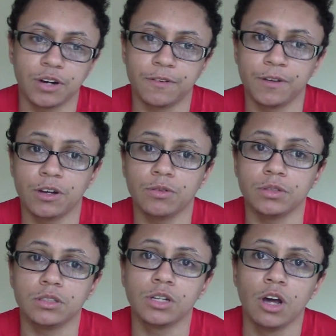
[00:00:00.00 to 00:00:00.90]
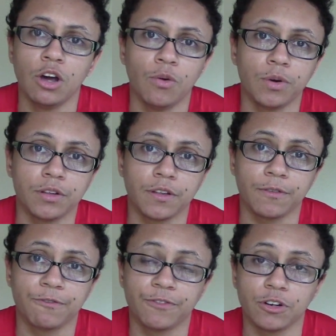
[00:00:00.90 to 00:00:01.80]
Raphael was one of the
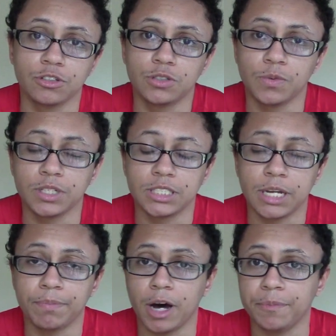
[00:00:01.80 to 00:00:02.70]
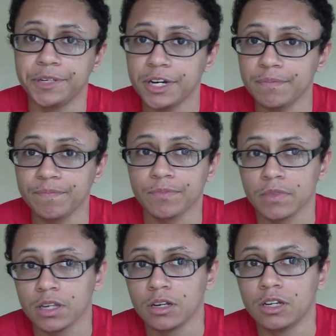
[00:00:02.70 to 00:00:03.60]
first ones that popped up.
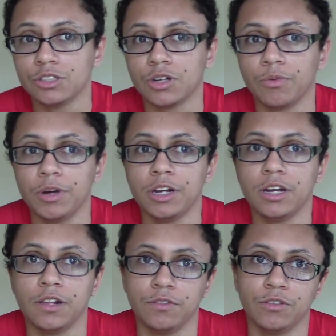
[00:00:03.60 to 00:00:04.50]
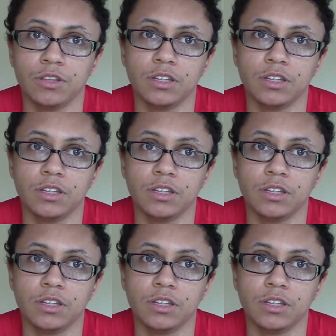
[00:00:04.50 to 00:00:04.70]
So I went and